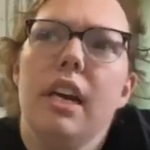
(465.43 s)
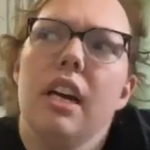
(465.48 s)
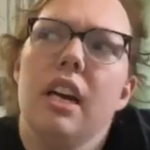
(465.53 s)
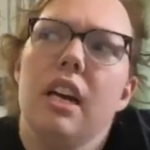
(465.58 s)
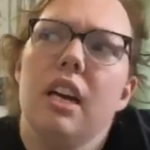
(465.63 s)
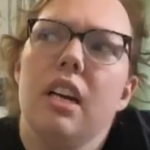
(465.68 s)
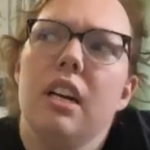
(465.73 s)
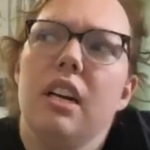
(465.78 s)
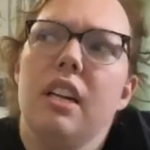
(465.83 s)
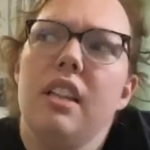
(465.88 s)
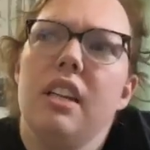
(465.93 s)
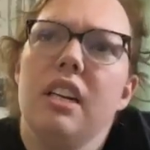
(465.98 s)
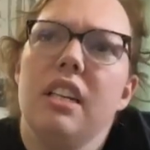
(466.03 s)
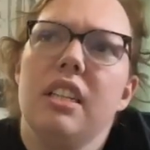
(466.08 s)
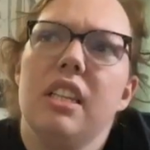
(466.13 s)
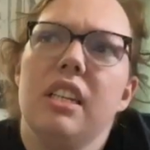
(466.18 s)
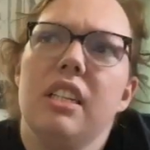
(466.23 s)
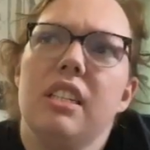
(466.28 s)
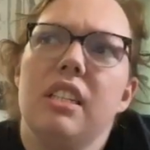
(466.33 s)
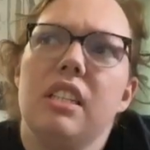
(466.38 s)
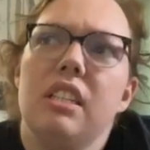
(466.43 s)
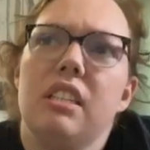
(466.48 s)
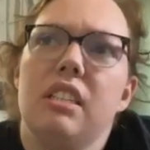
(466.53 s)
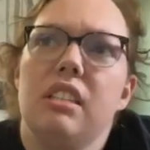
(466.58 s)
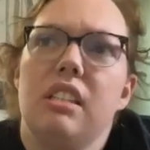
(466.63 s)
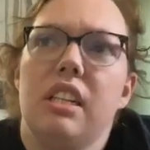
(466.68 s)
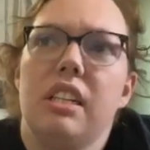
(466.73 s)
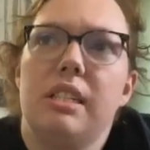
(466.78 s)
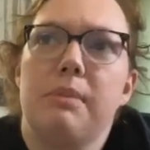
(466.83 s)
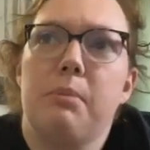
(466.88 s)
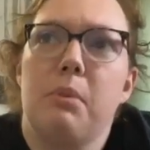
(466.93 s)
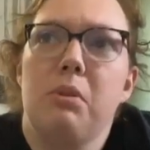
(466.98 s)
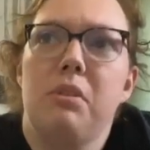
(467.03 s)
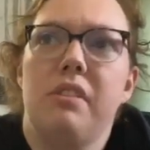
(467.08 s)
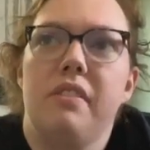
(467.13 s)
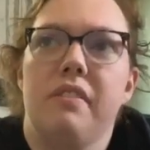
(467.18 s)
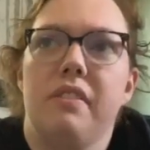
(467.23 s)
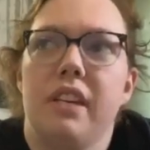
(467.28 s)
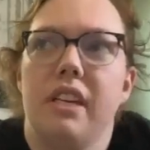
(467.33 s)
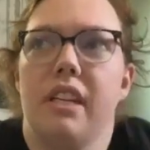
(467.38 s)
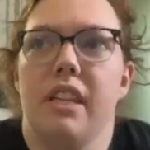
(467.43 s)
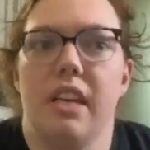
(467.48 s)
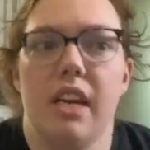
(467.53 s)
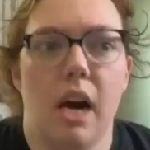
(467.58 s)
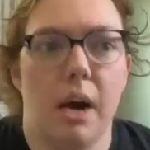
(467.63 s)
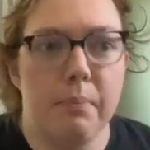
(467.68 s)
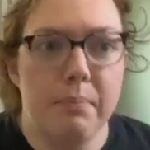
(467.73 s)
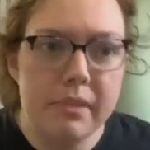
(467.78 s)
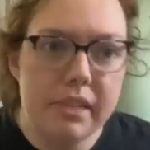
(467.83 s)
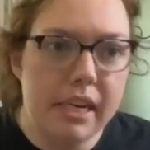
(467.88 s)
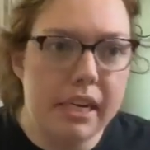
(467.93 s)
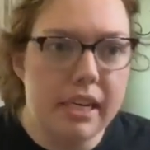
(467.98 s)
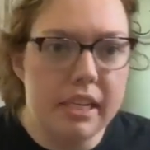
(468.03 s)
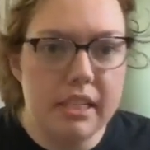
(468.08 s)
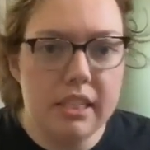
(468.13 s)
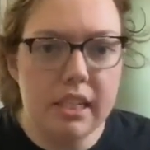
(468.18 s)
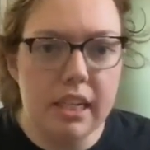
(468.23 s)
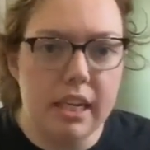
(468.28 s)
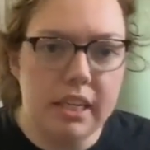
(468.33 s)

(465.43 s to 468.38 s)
yeah, I think that's that's most of like the updates.